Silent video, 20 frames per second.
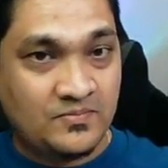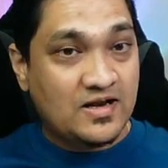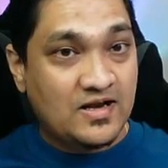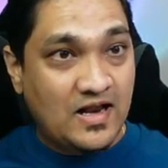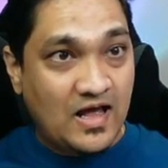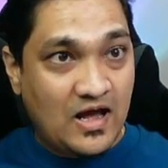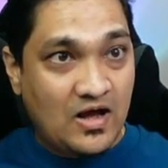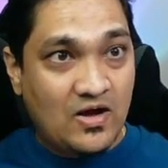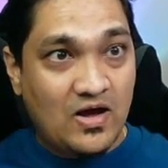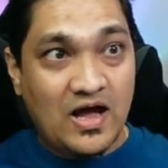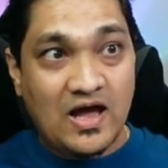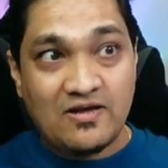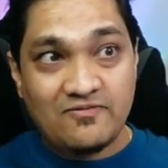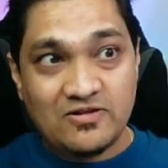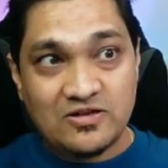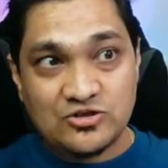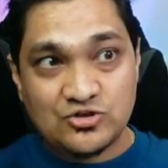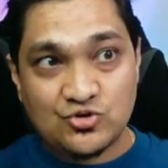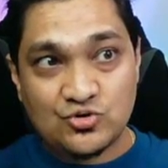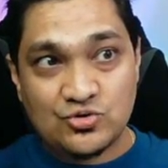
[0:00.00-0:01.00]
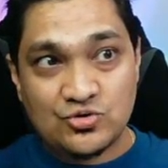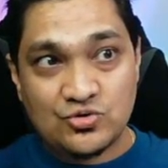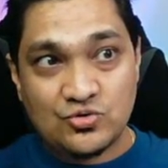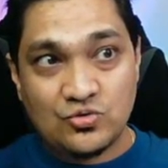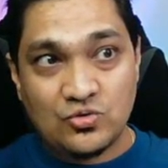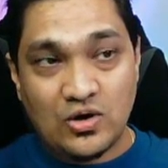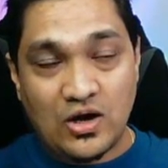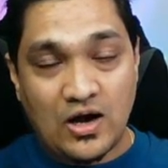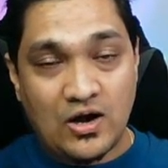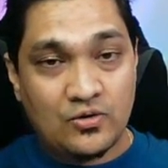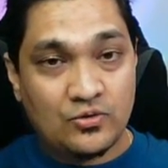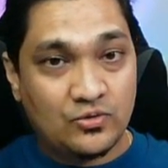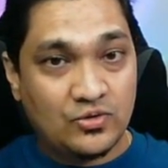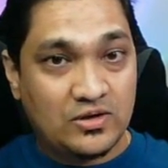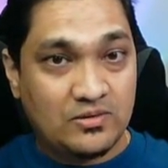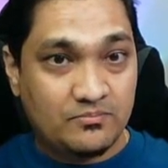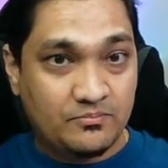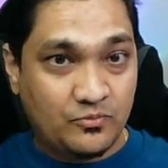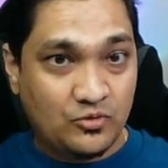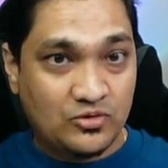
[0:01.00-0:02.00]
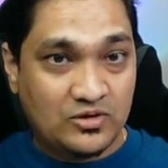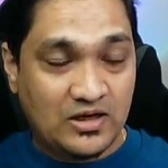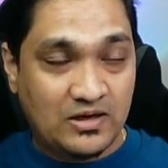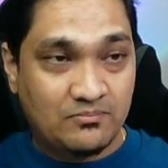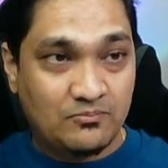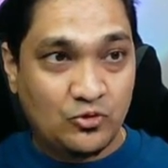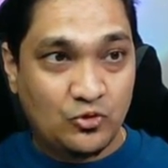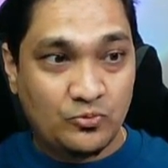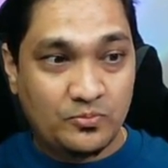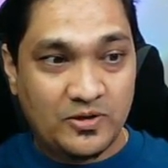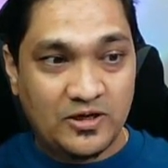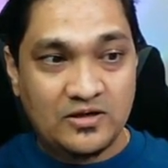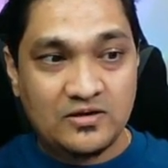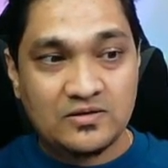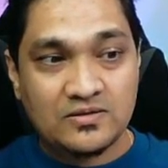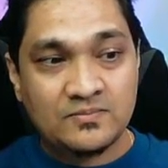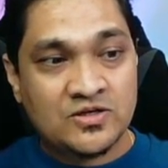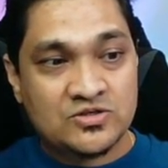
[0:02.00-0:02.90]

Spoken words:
Now I will show you how to import that blueprint.